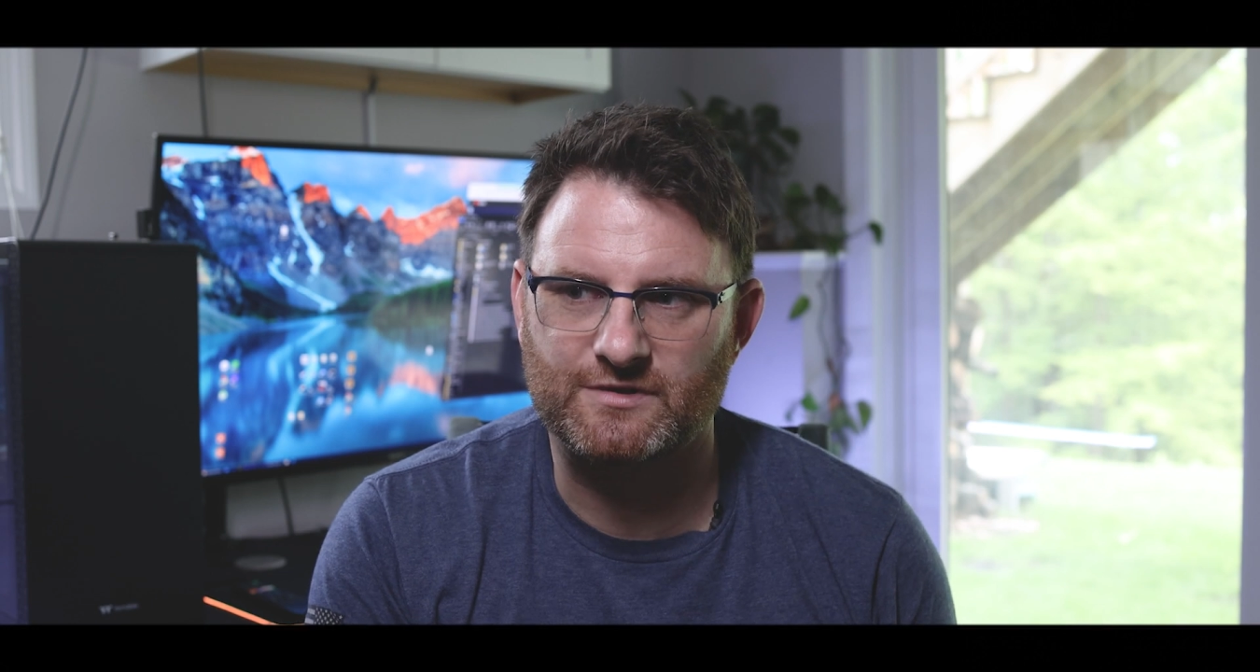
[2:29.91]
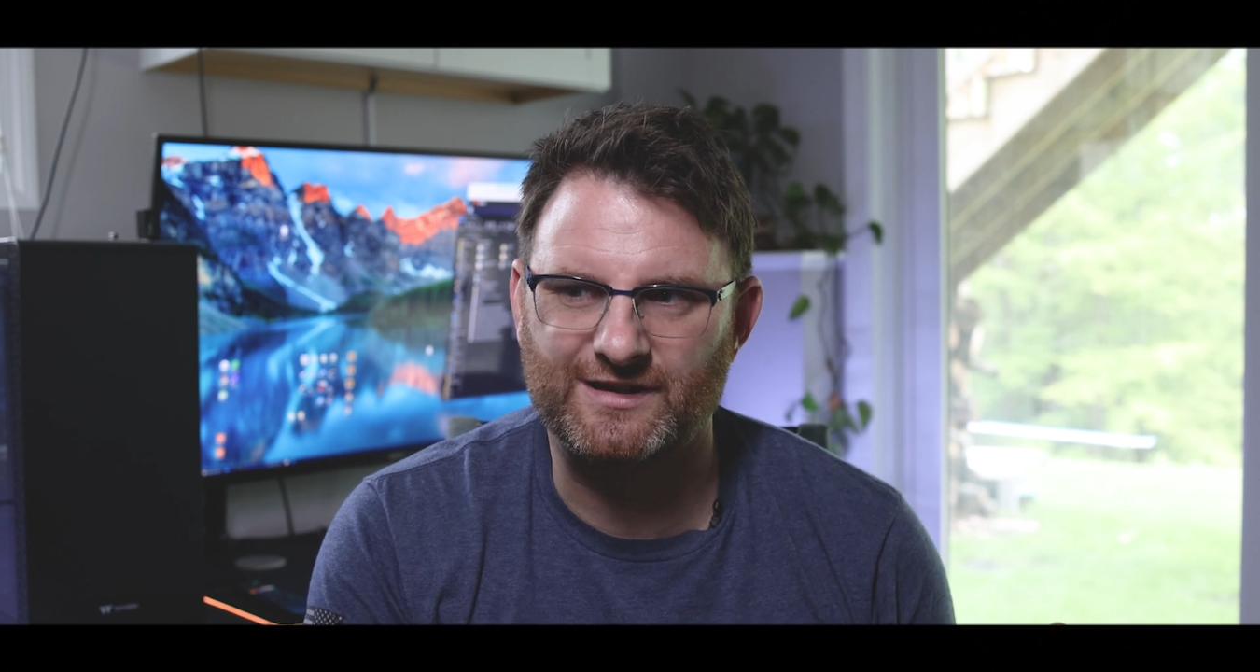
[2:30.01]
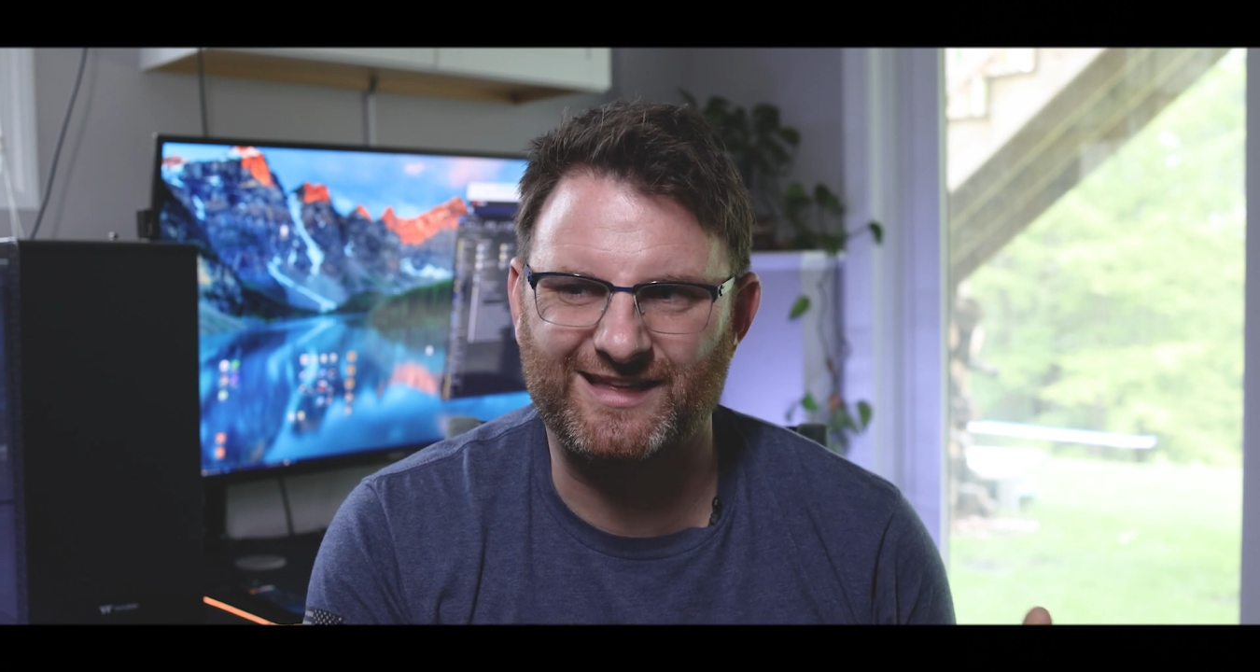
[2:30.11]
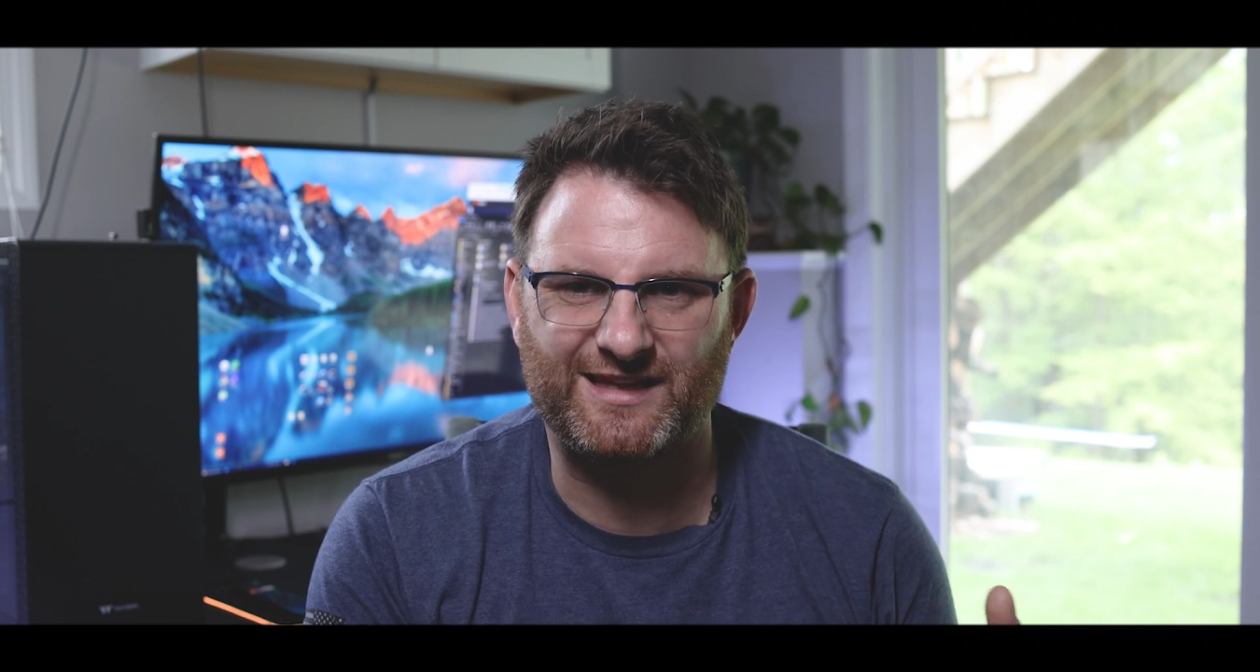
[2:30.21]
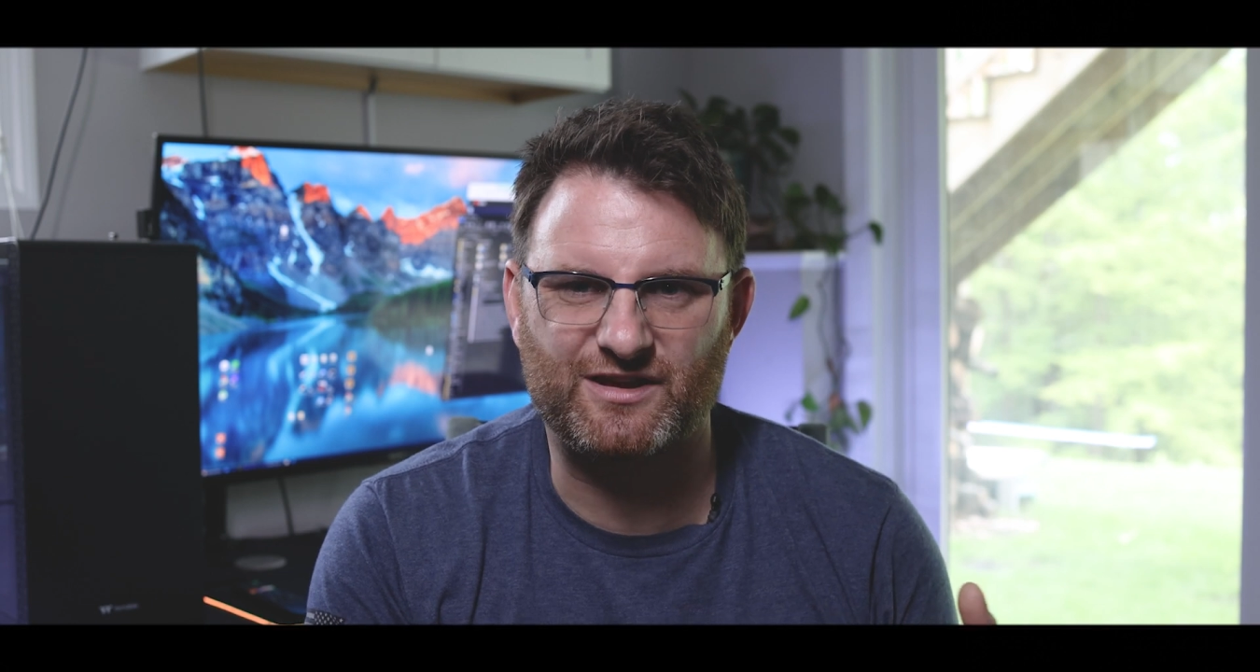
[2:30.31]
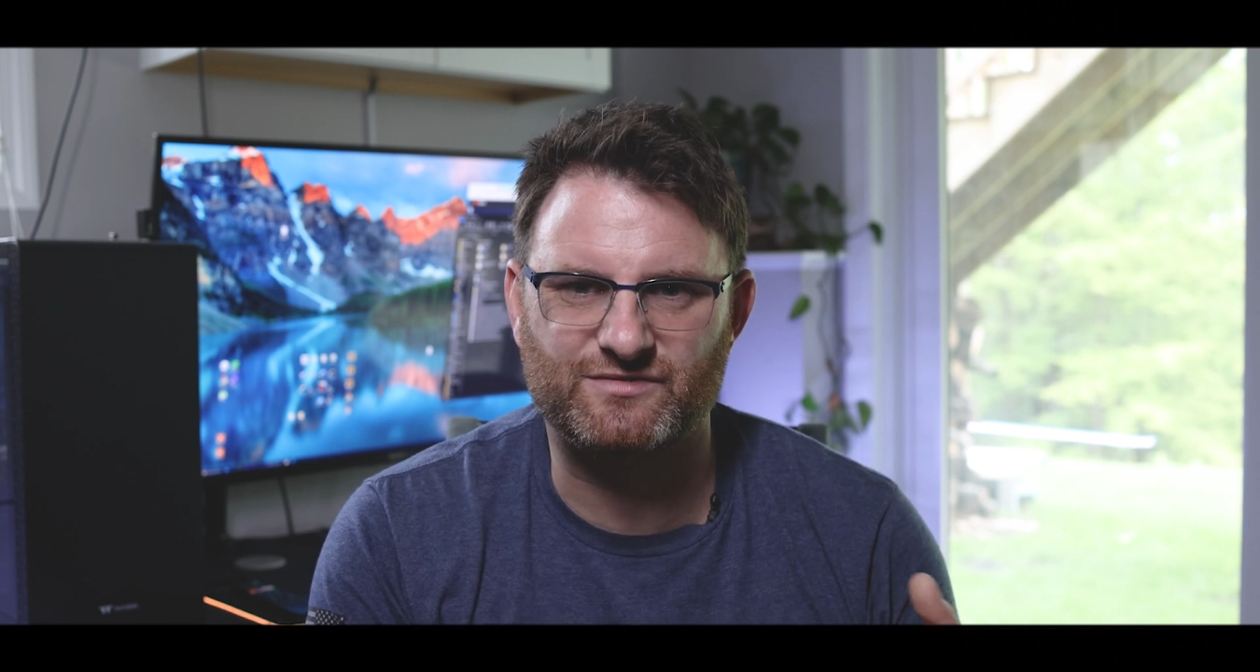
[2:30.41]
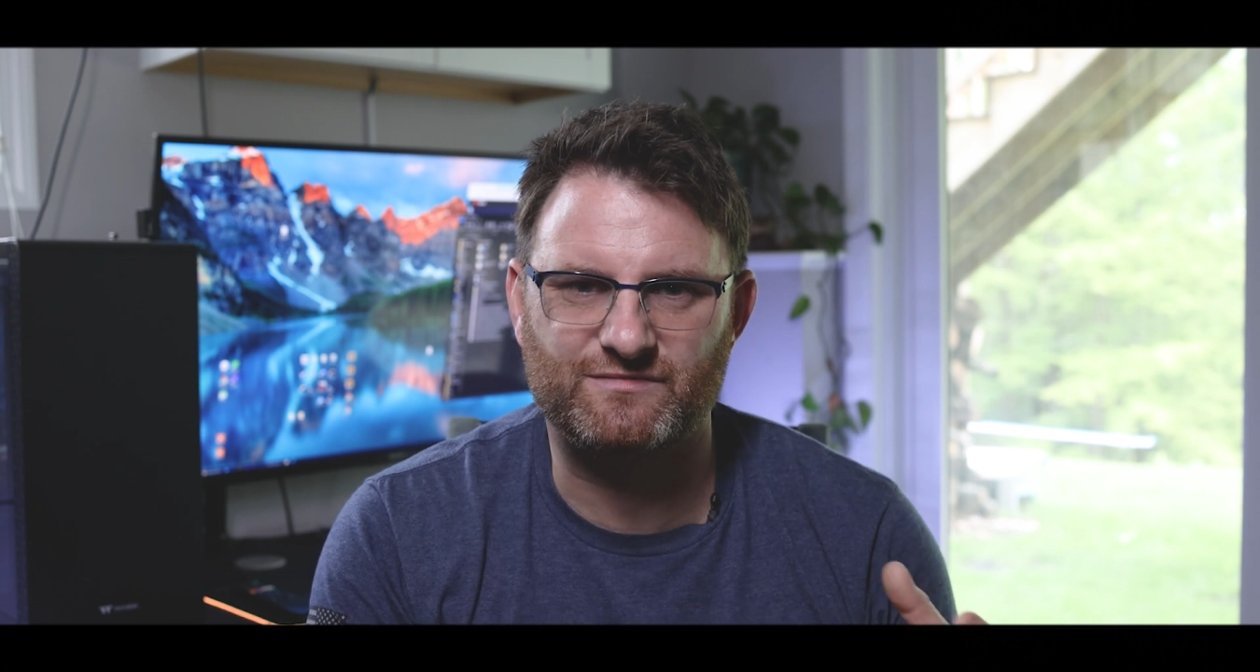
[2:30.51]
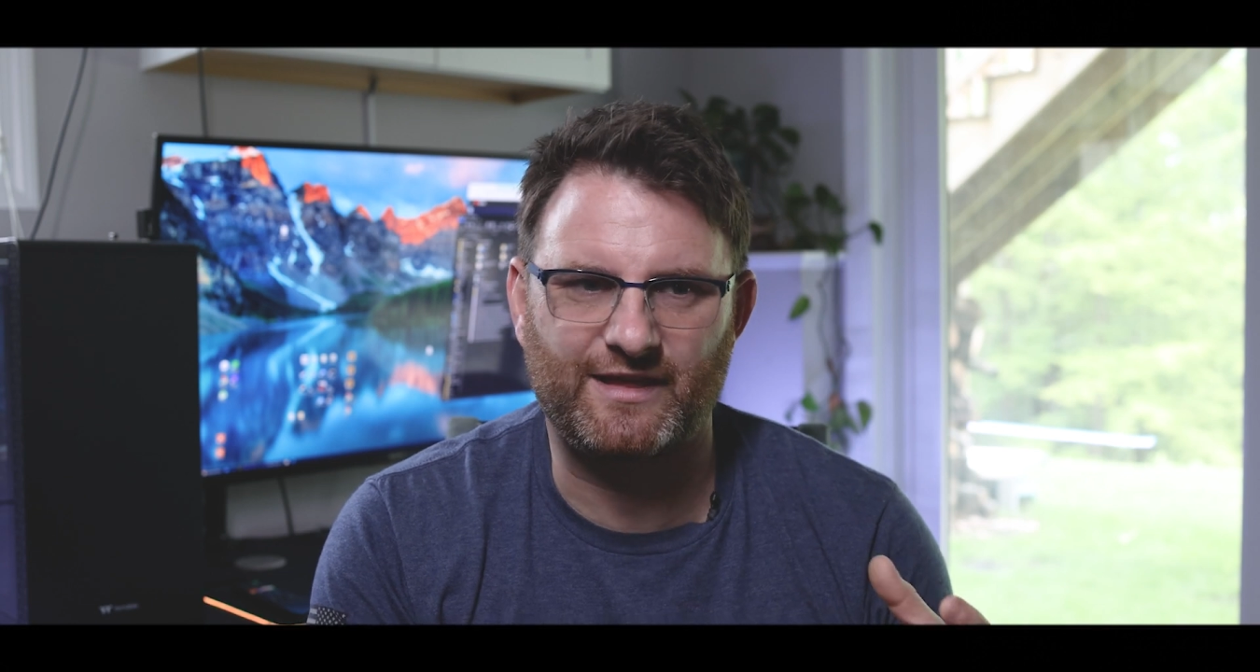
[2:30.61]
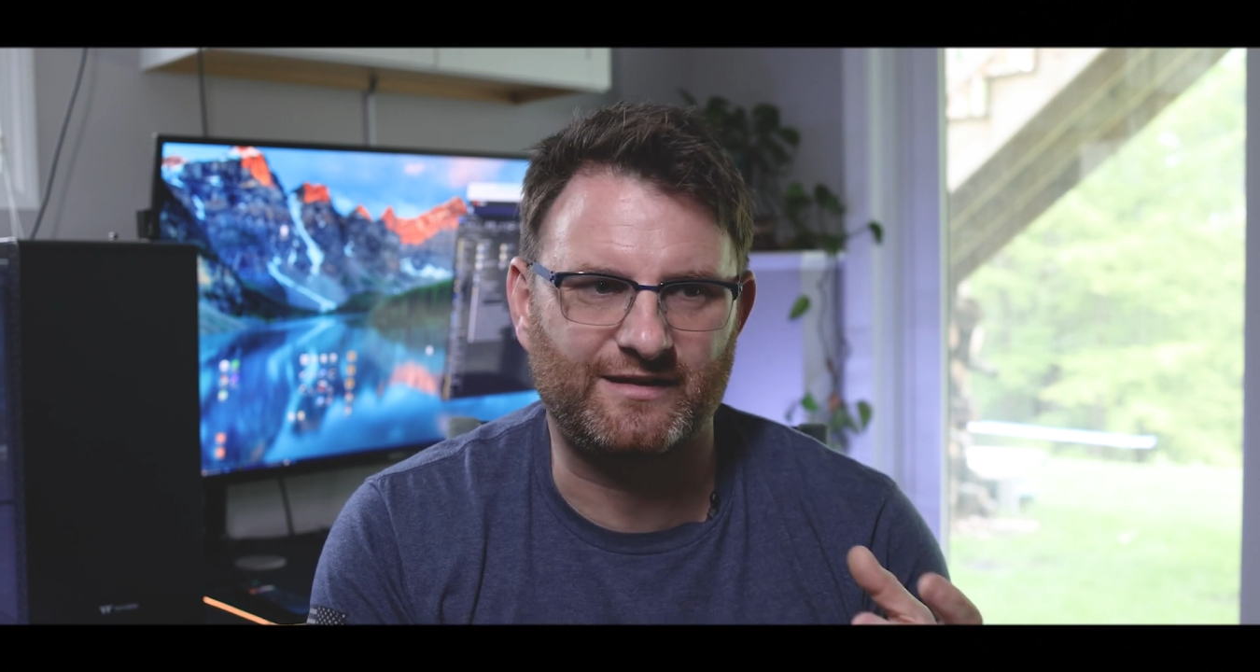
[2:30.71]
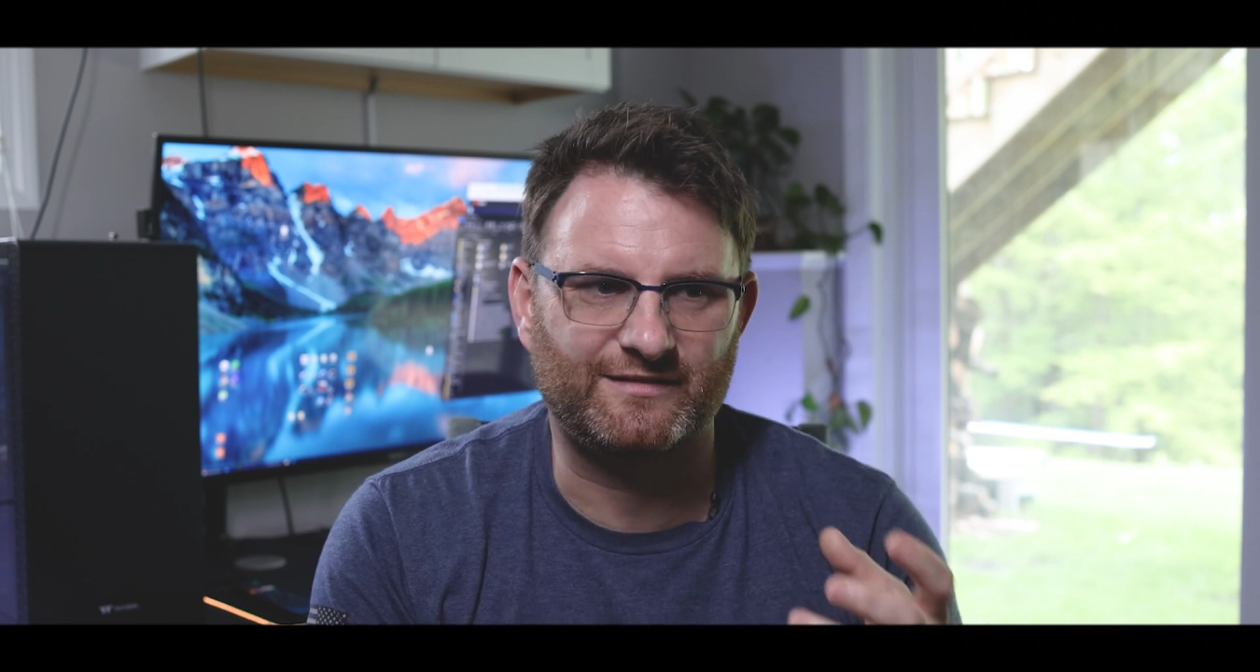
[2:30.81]

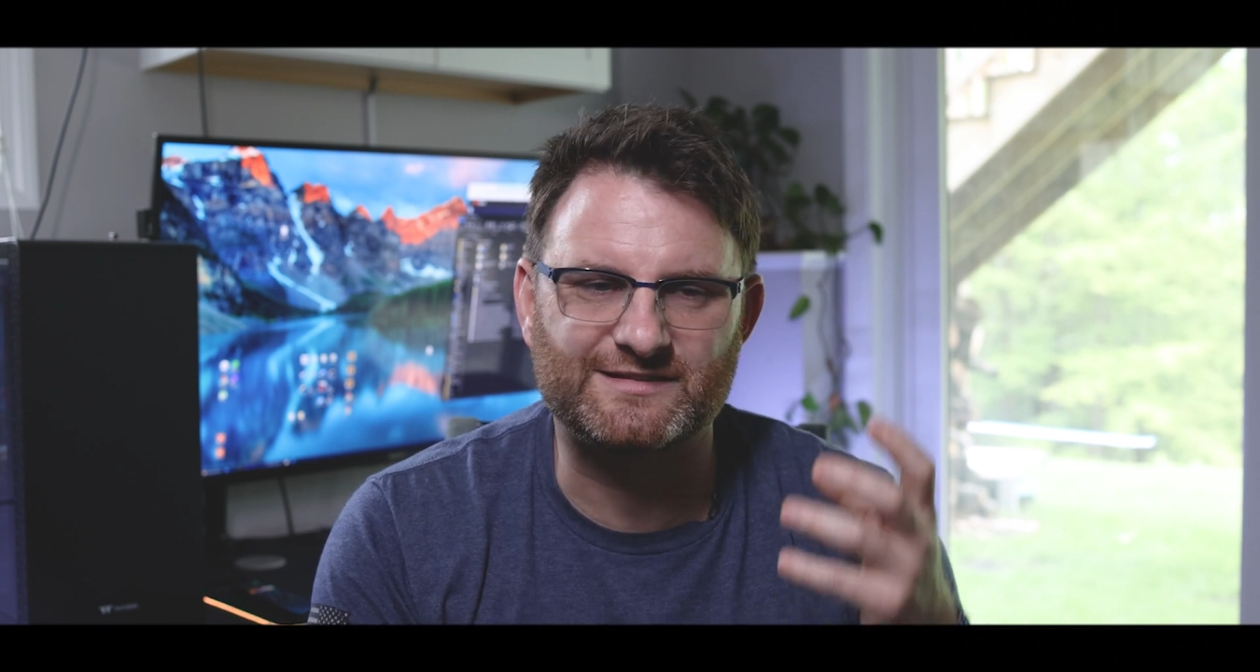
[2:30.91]
Like you're